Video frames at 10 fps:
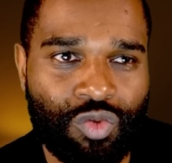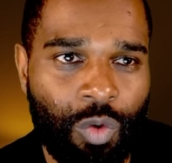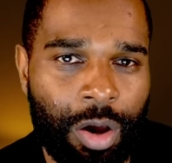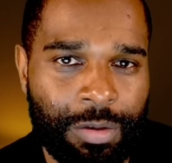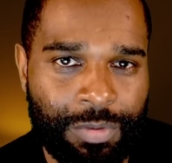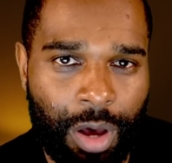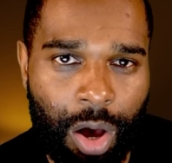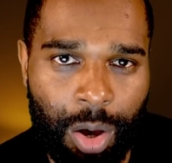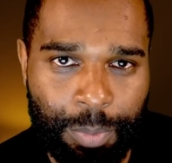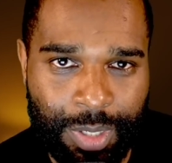drive the
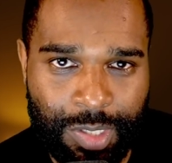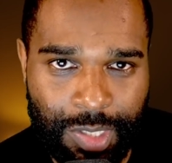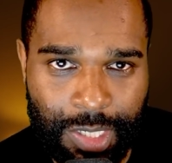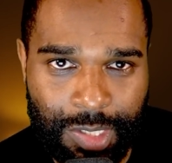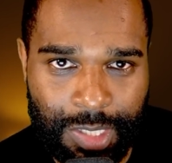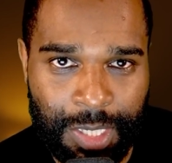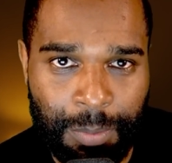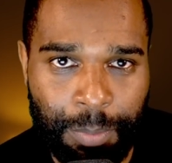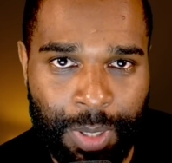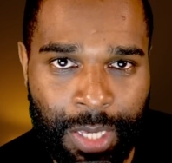
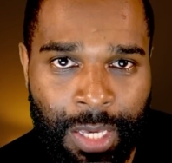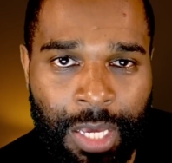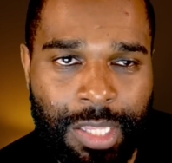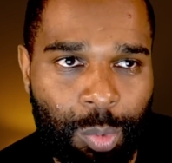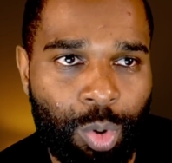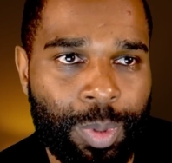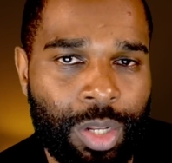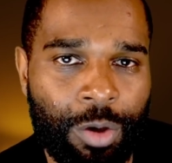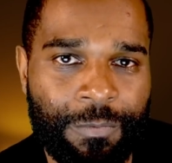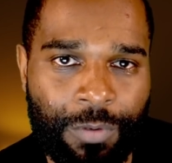RB16B. There will be
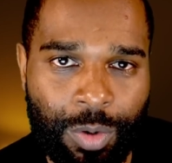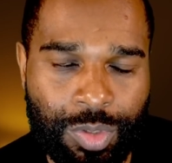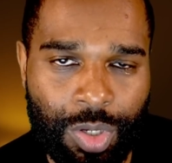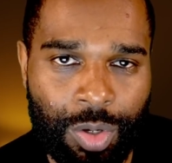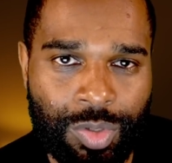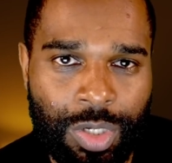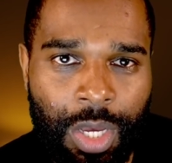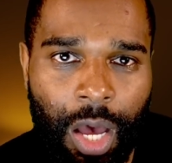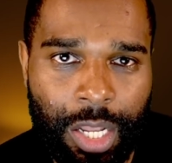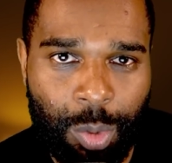no photos
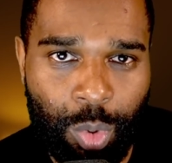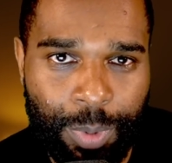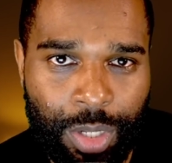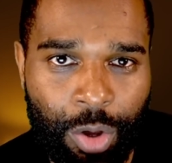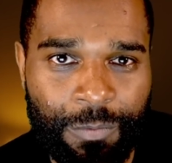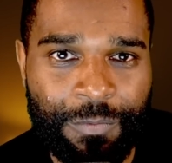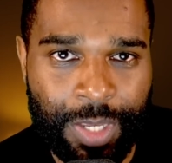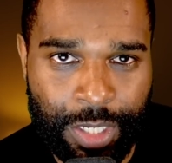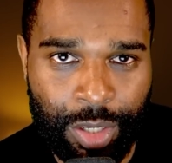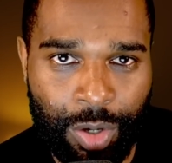and there will be no
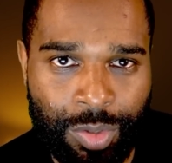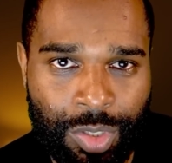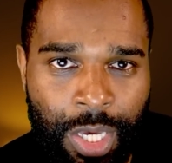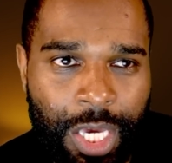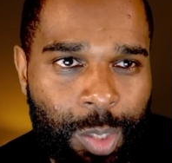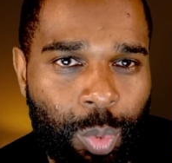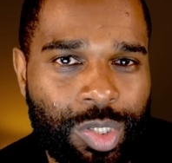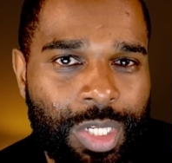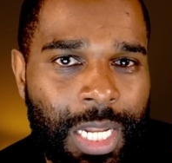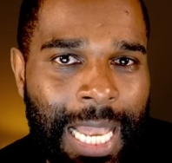videos. He
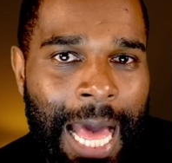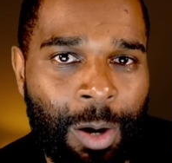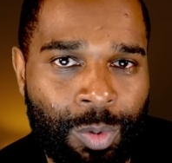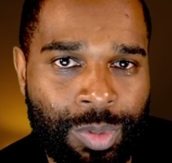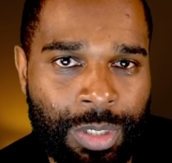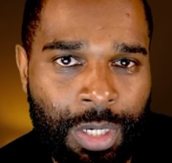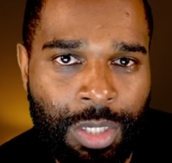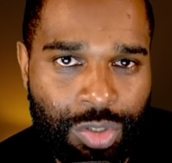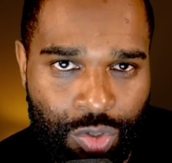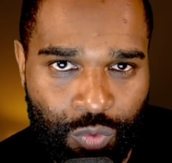wasn't allowed
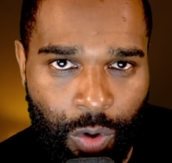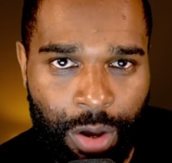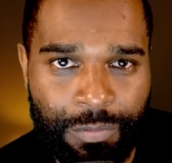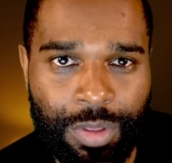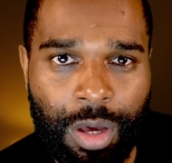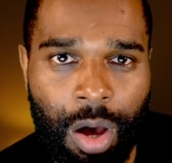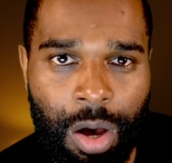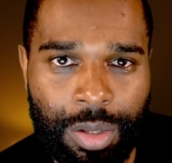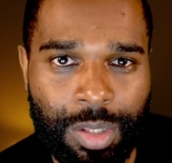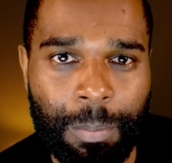to drive the
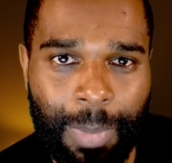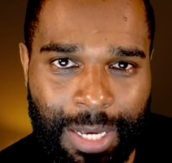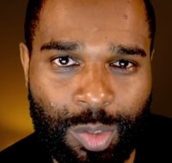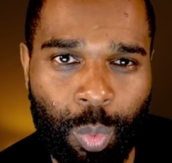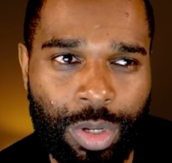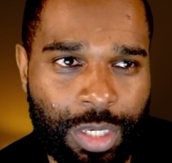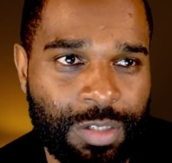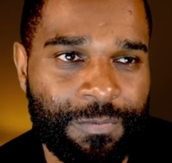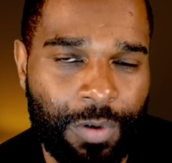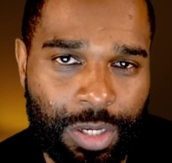car that Max won
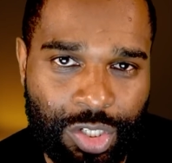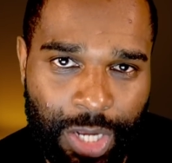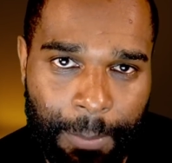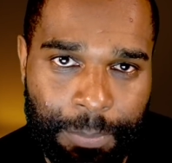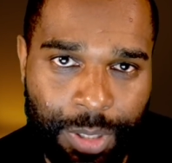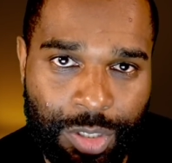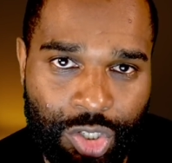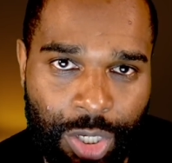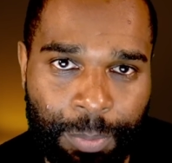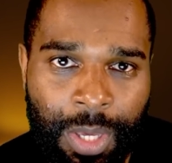his first
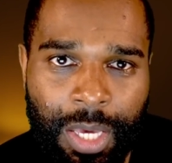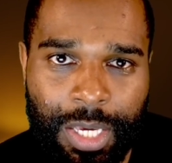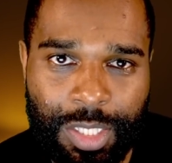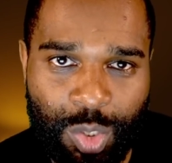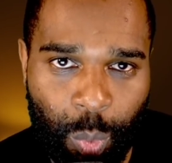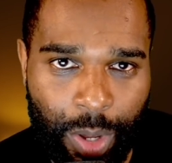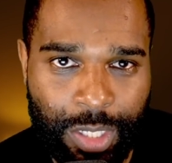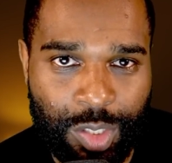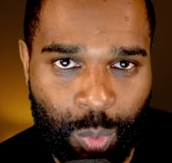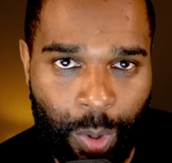championship in
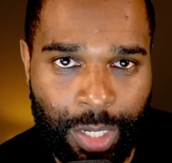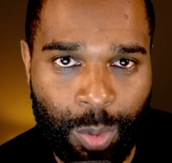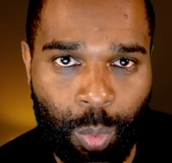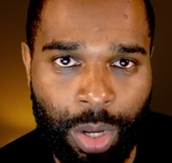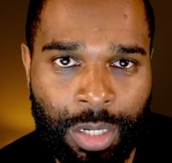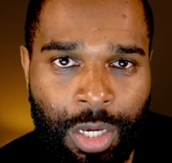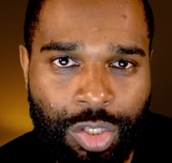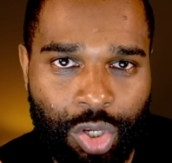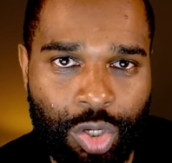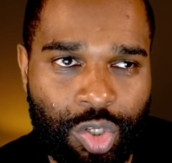2021.
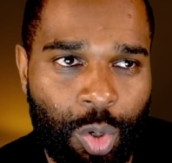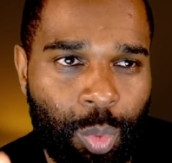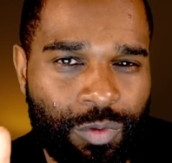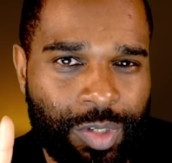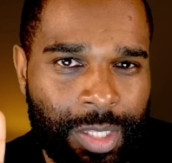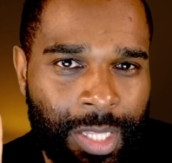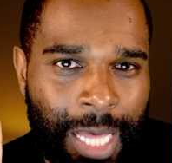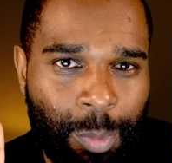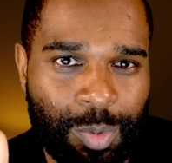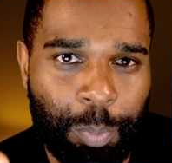Toto Wolff said
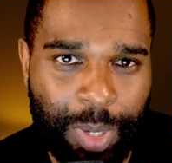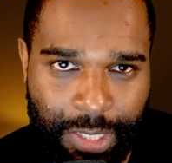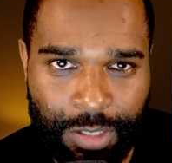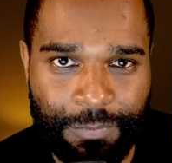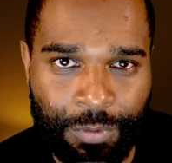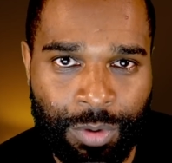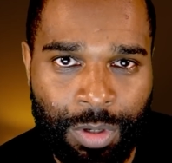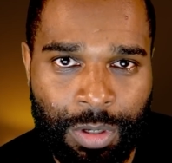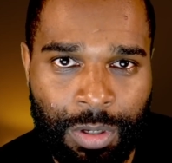that was pitiful,